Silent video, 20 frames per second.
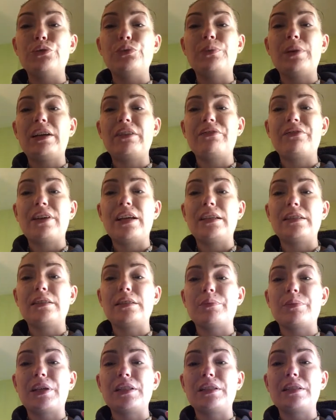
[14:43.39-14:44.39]
my face
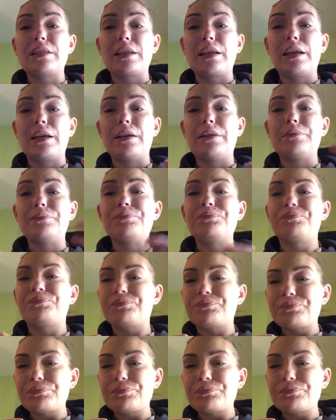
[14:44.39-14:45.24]
and my skin.